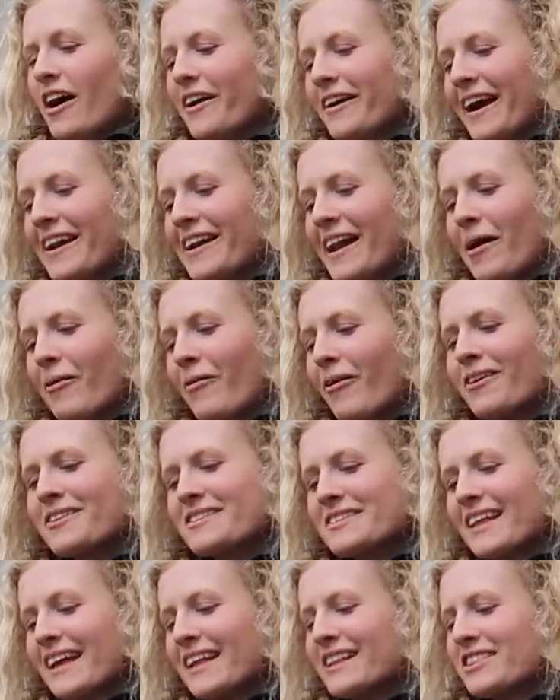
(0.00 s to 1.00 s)
okay, now on
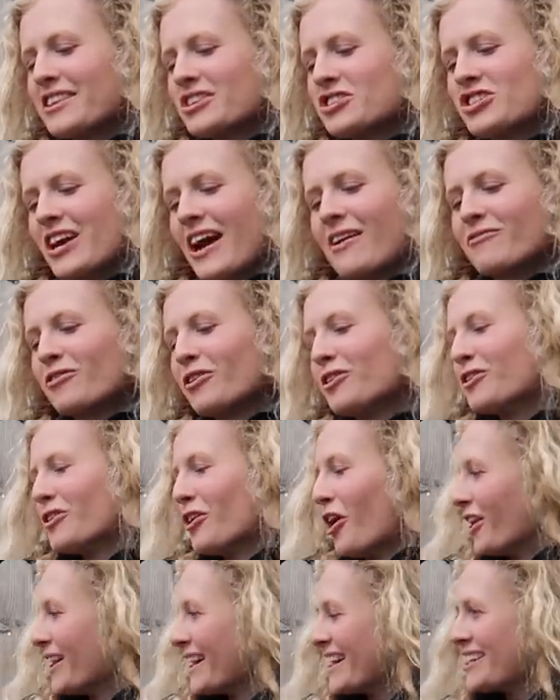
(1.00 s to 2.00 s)
to the general
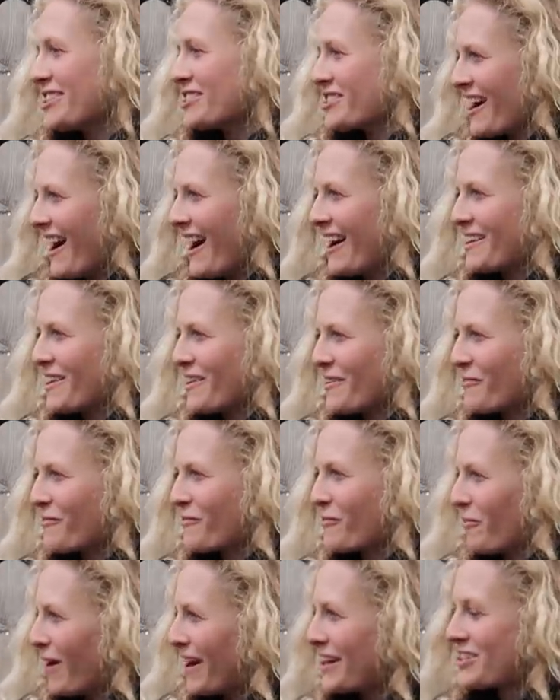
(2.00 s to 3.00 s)
knowledge kind of
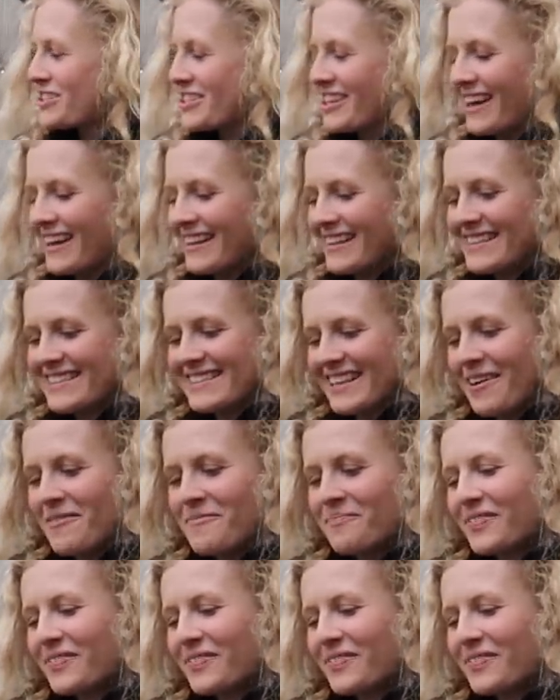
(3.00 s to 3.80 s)
questions.